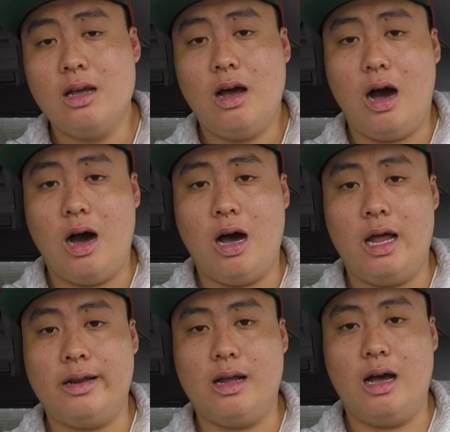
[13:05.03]

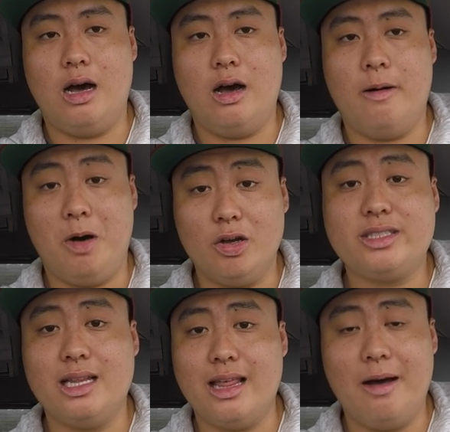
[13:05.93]
on uh,
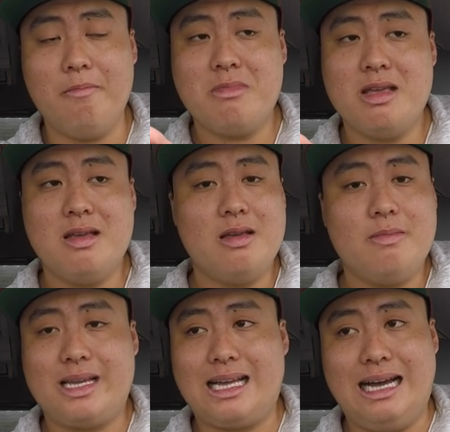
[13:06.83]
most of them
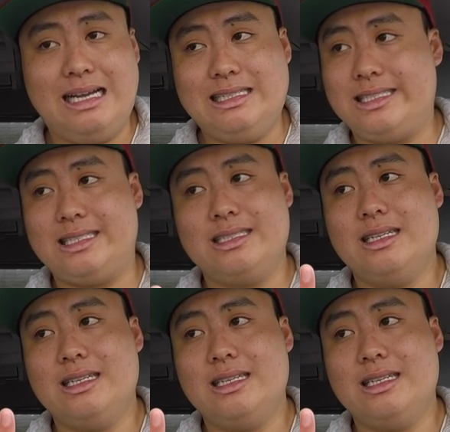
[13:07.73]
because